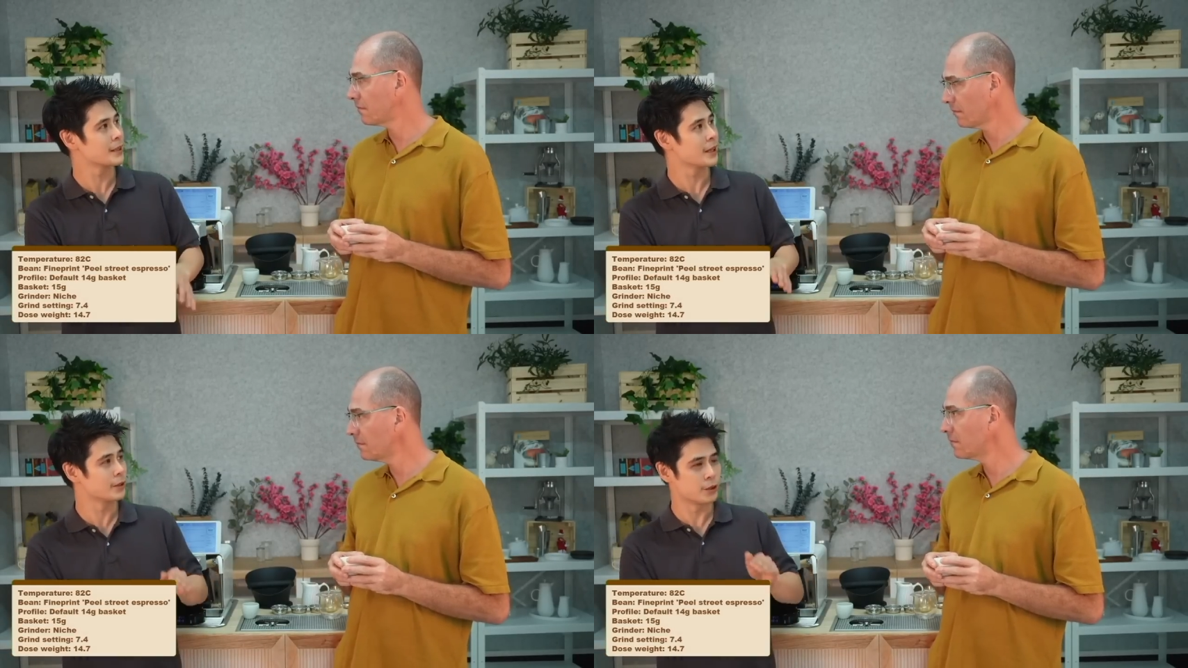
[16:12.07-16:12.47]
Speaker 1: It
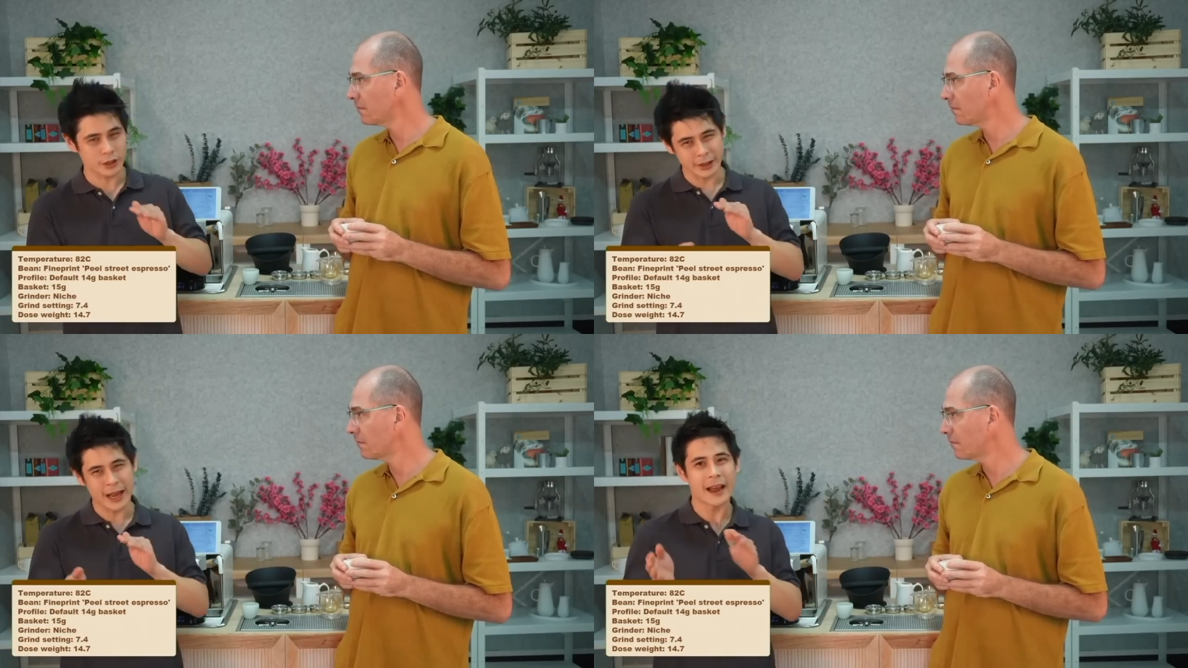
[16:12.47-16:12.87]
mm-hmm. doesn't
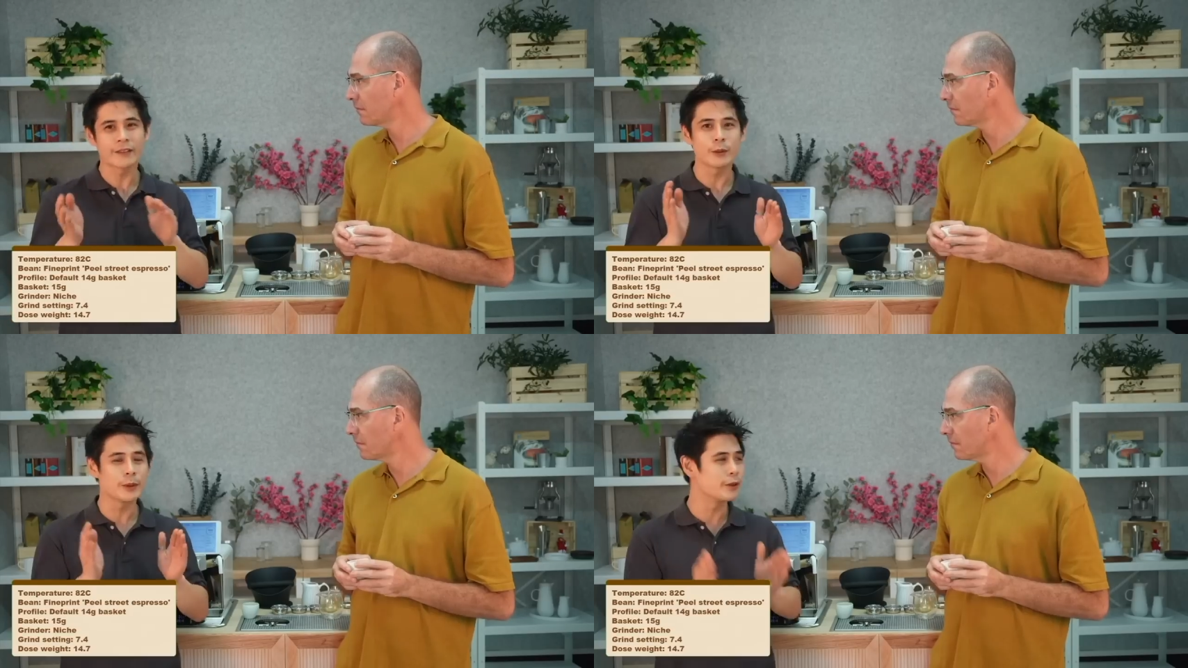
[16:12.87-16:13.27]
have to
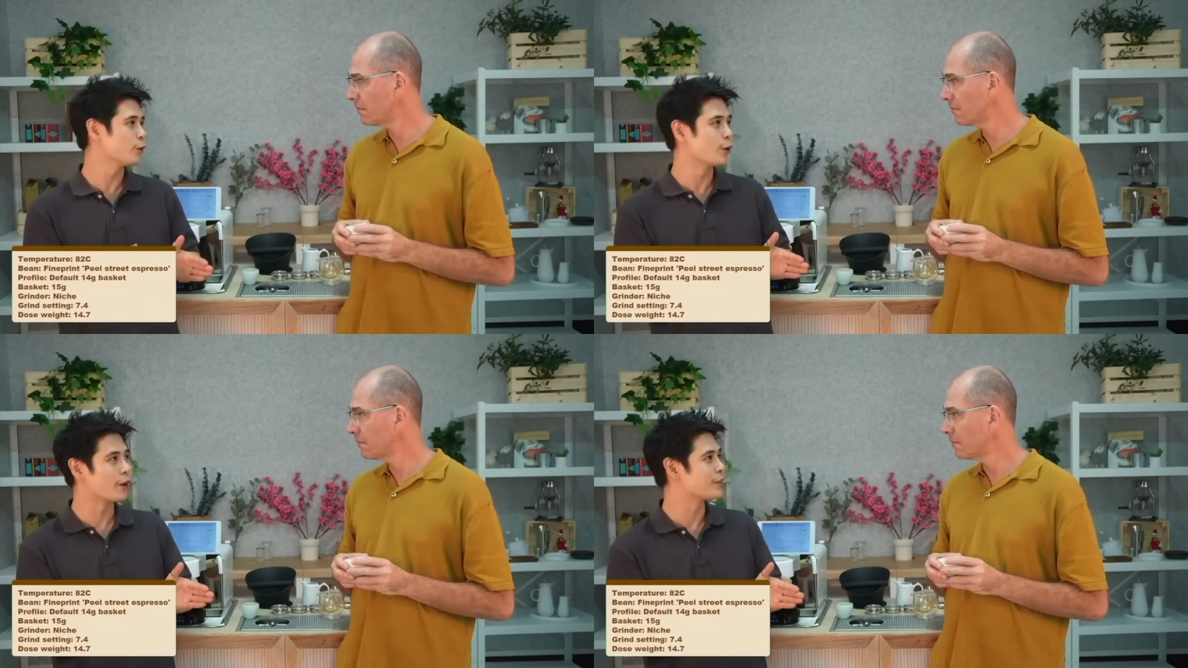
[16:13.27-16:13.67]
be full
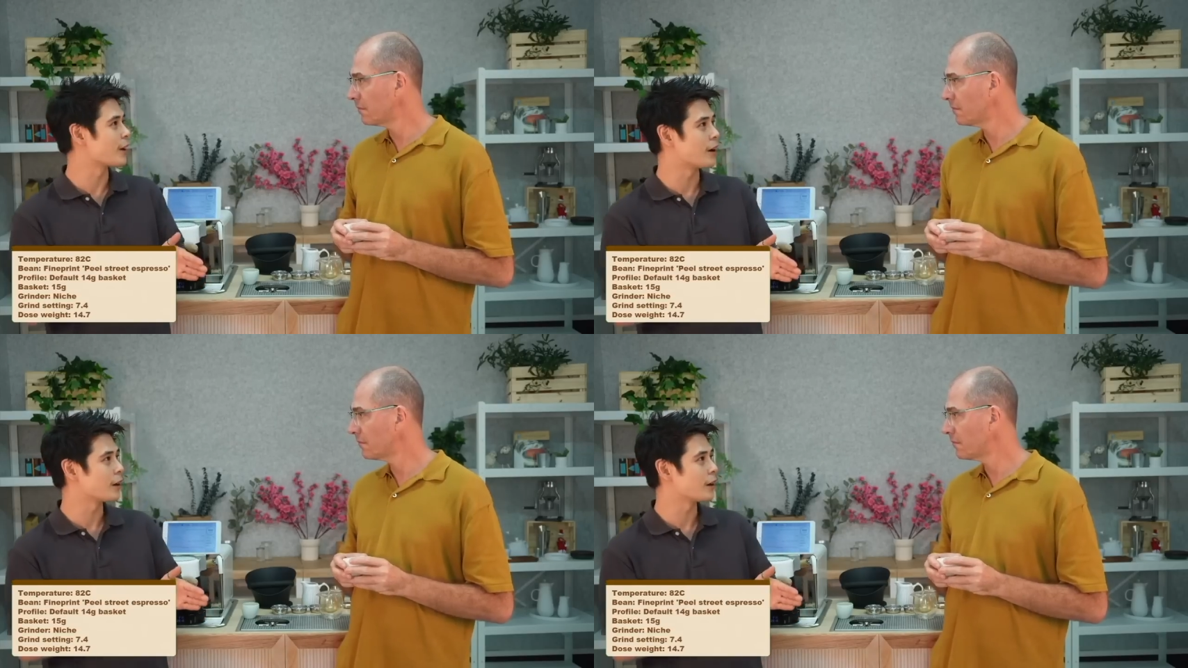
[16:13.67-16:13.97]
on dark.